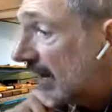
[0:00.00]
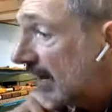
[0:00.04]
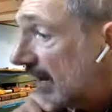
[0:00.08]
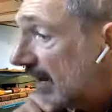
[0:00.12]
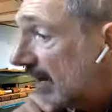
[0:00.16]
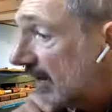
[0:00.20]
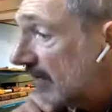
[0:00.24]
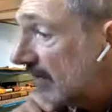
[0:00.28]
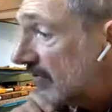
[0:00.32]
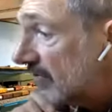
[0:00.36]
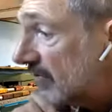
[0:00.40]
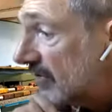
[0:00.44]

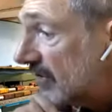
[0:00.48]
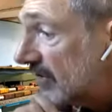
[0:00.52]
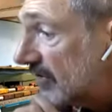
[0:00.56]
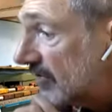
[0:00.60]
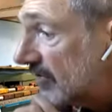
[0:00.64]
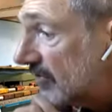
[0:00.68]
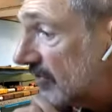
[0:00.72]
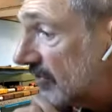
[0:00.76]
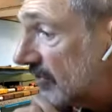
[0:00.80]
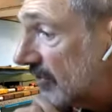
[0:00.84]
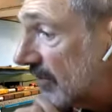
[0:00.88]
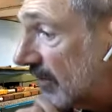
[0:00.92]
can't see it
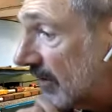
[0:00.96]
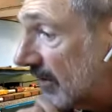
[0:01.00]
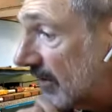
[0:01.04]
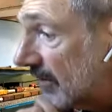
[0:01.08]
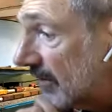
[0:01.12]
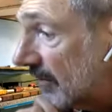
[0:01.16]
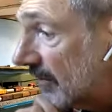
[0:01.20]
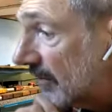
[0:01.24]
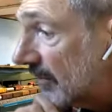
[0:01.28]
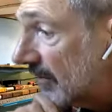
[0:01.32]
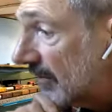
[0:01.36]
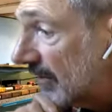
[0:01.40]
too well
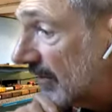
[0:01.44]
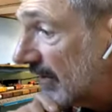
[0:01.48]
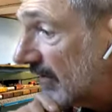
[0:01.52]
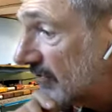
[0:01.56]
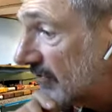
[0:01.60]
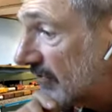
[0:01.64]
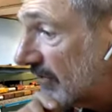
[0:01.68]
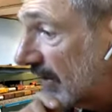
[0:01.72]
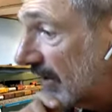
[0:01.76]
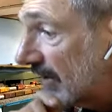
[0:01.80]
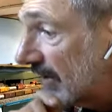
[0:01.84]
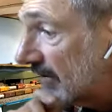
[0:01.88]
either, but that's
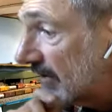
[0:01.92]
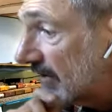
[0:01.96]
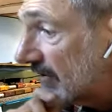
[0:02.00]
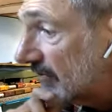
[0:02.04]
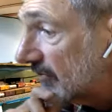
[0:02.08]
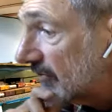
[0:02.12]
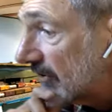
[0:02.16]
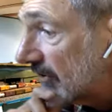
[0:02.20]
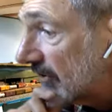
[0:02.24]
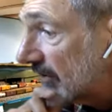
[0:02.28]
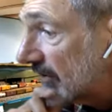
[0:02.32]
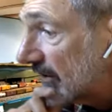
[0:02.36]
fine. It's
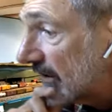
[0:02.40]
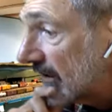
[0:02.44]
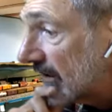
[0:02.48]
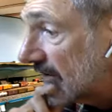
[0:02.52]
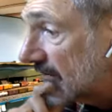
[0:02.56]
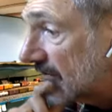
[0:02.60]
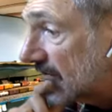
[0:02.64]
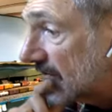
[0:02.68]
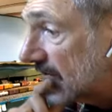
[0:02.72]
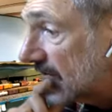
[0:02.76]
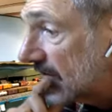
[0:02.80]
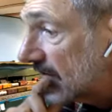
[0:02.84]
good
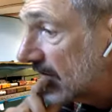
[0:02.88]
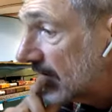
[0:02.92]
enough.